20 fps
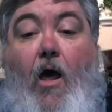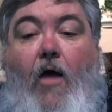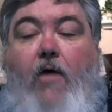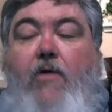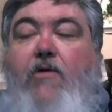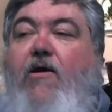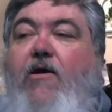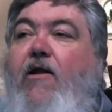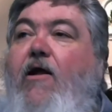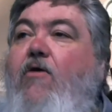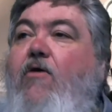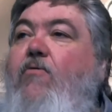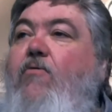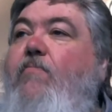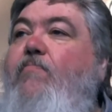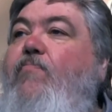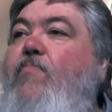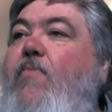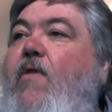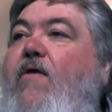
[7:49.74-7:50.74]
you know.
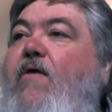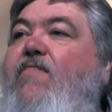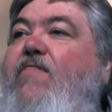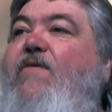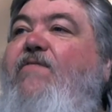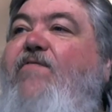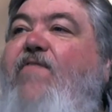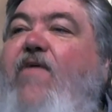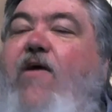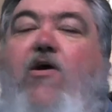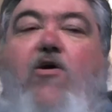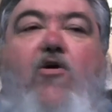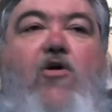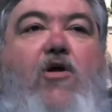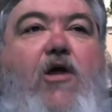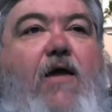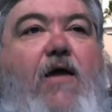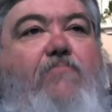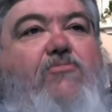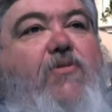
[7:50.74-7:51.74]
The fear
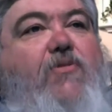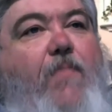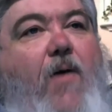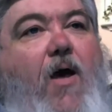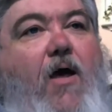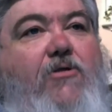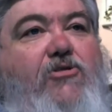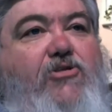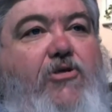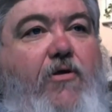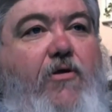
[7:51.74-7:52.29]
comes upon you.